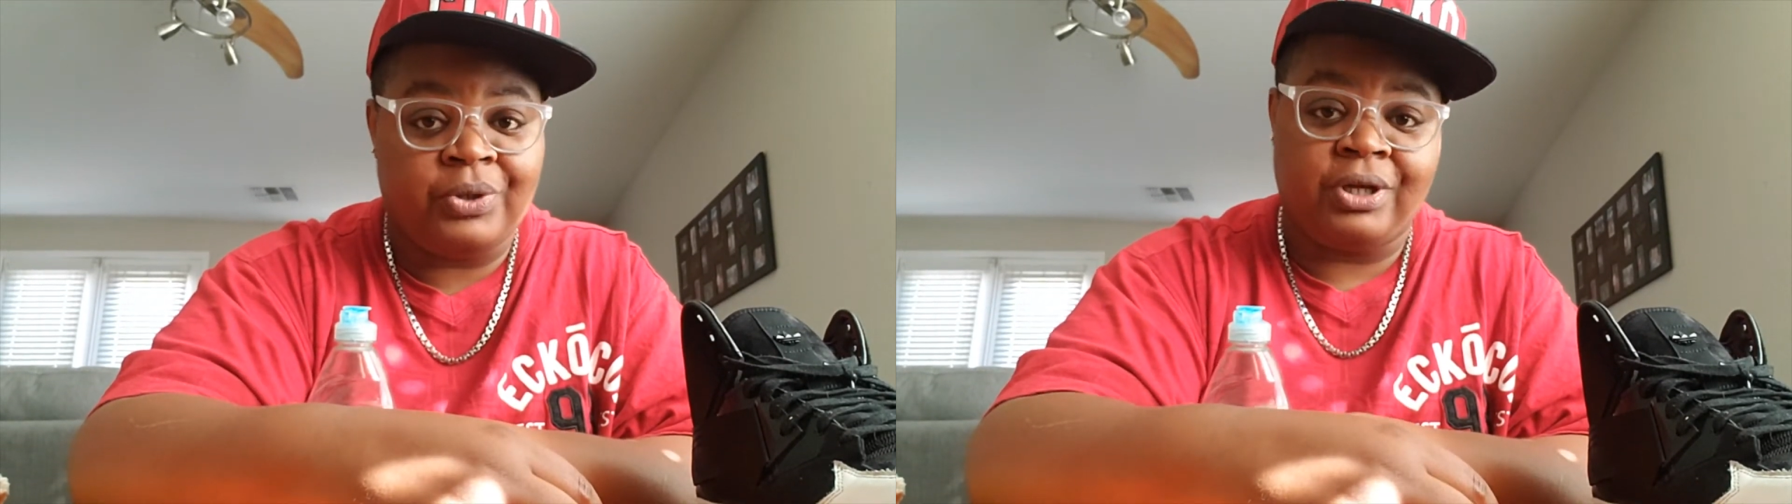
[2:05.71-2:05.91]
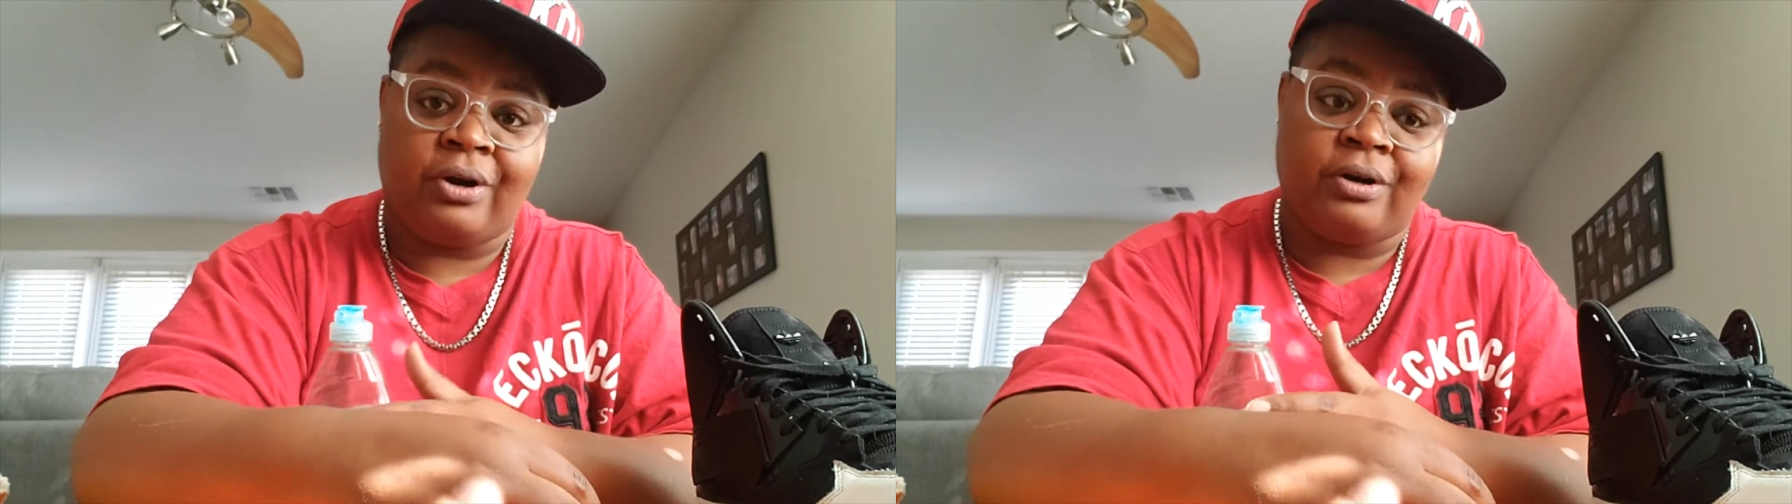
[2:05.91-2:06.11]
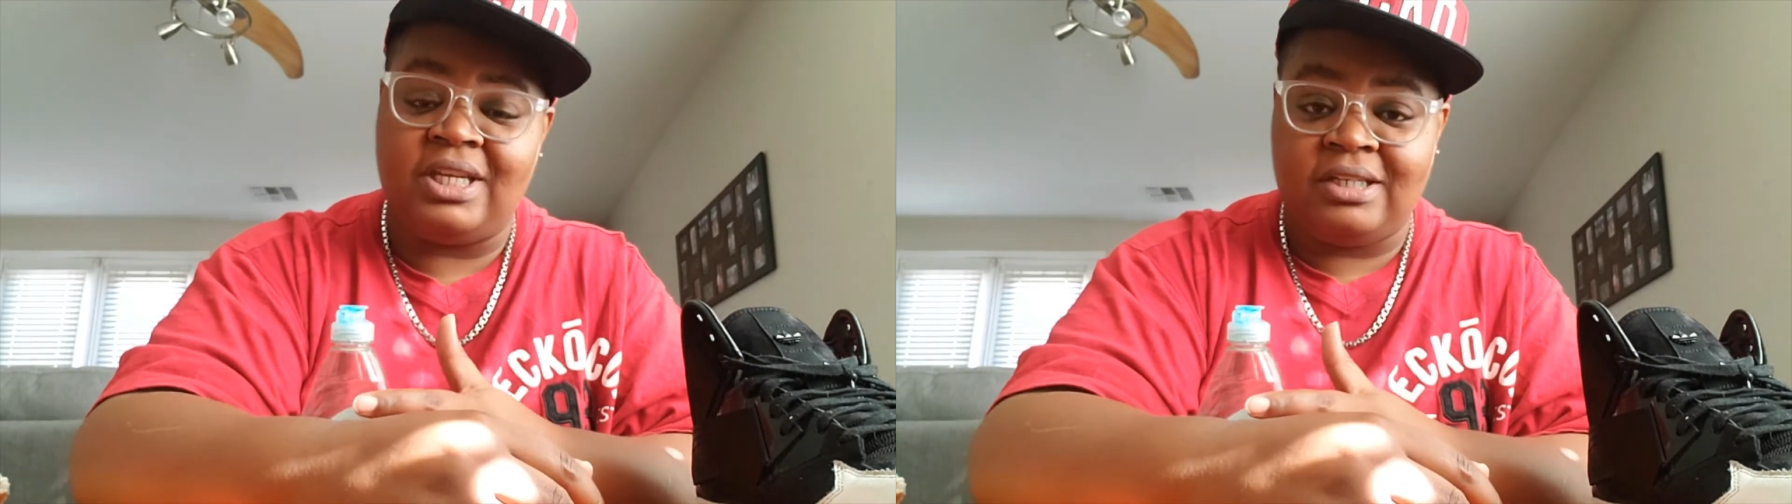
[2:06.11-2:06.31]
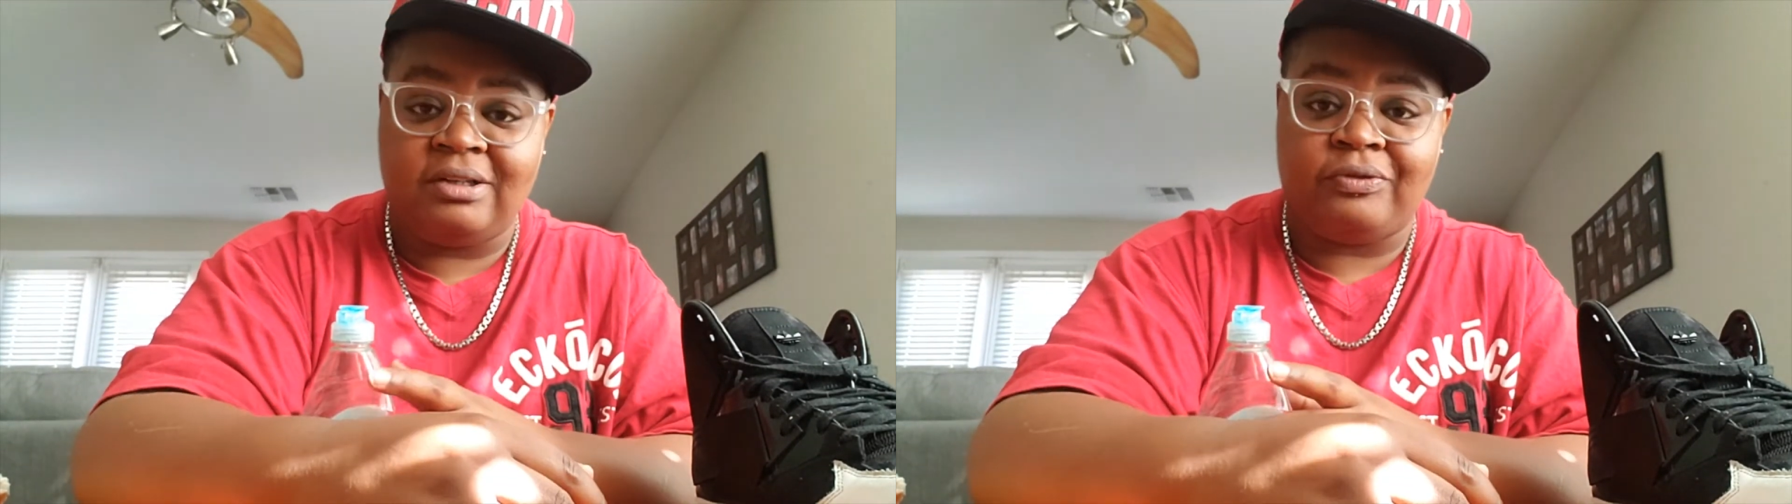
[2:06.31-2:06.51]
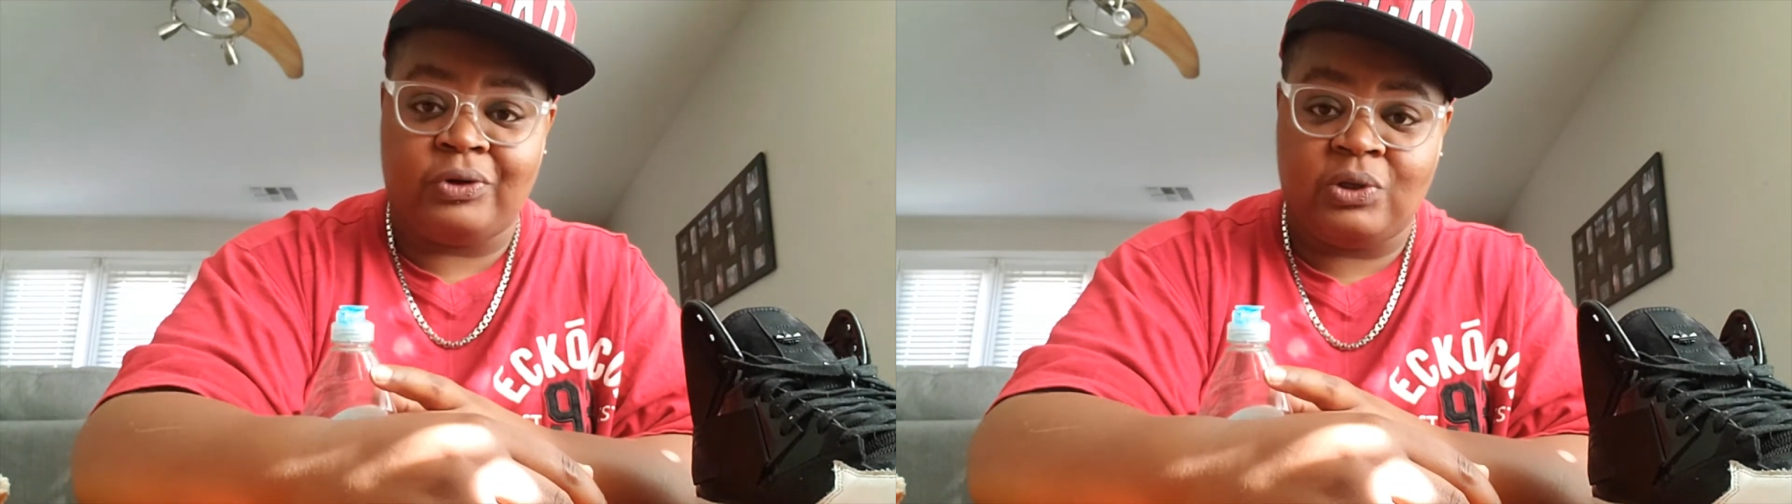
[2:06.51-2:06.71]
we are
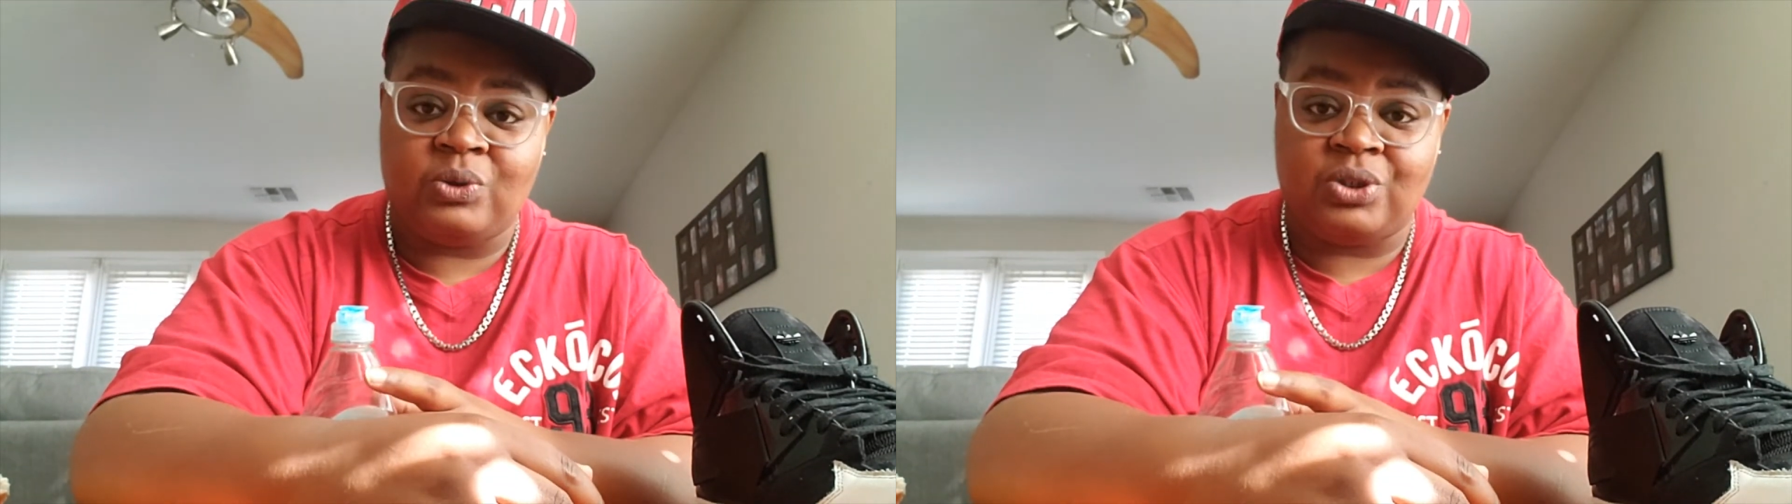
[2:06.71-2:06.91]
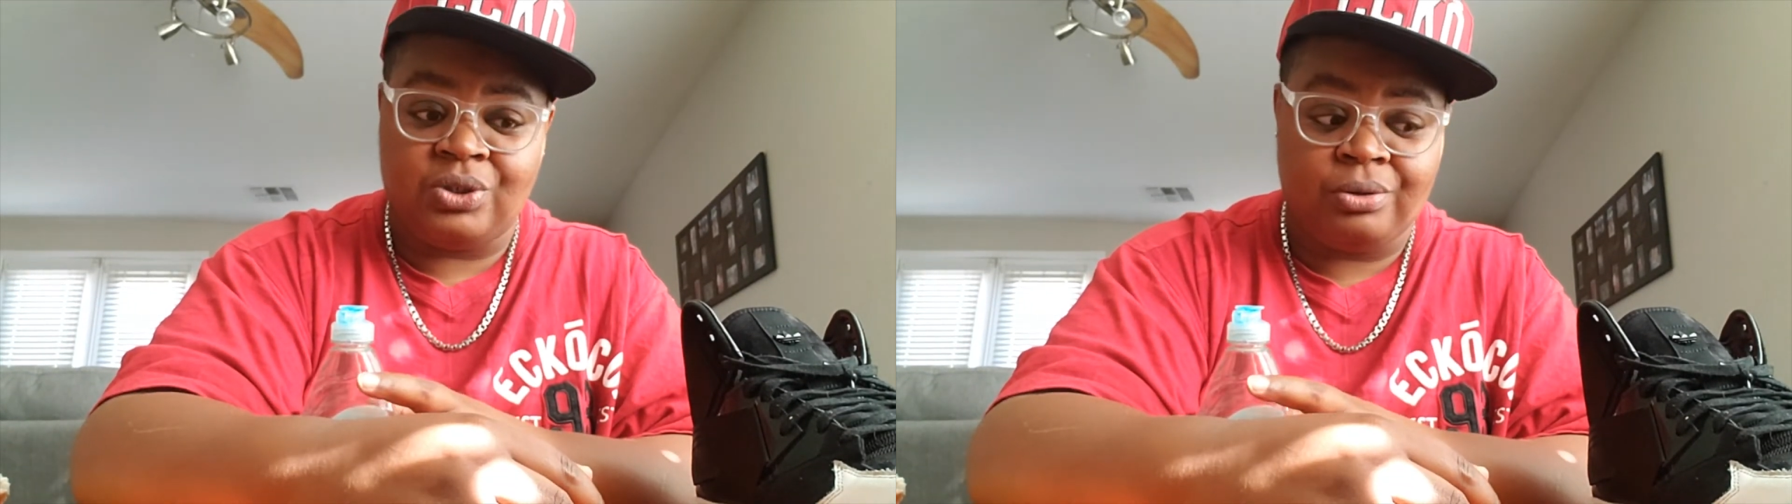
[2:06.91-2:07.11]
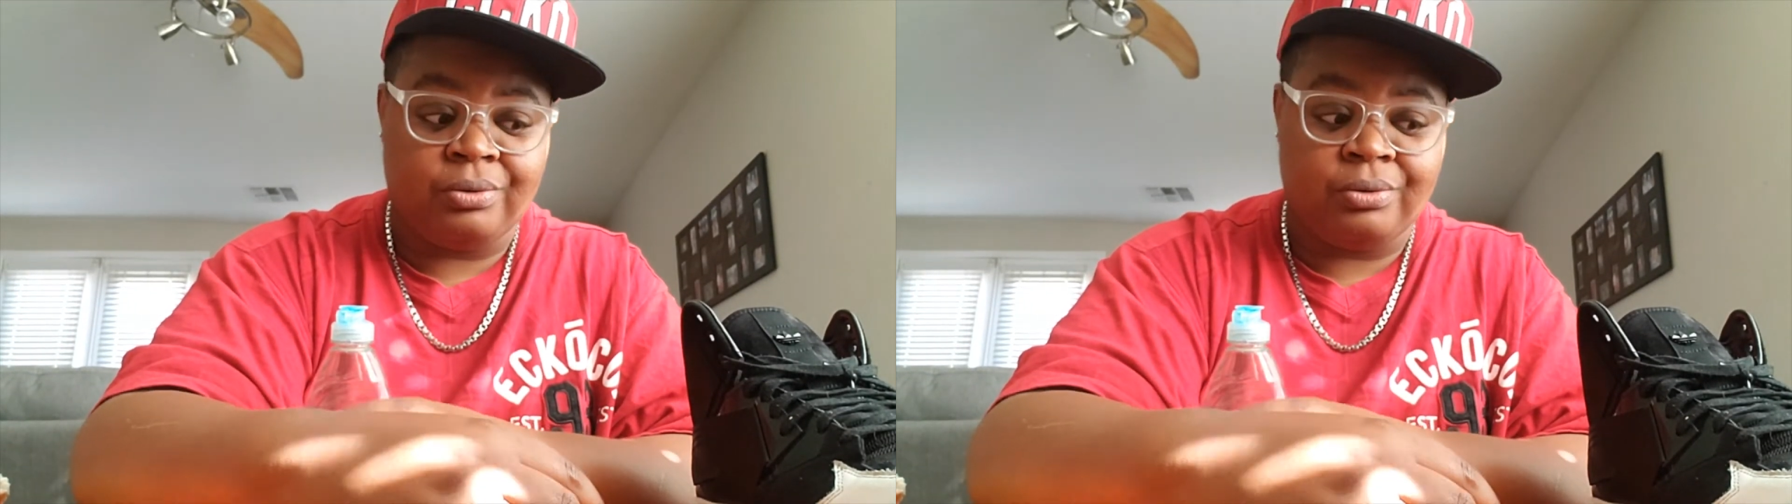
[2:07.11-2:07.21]
intending for you to do.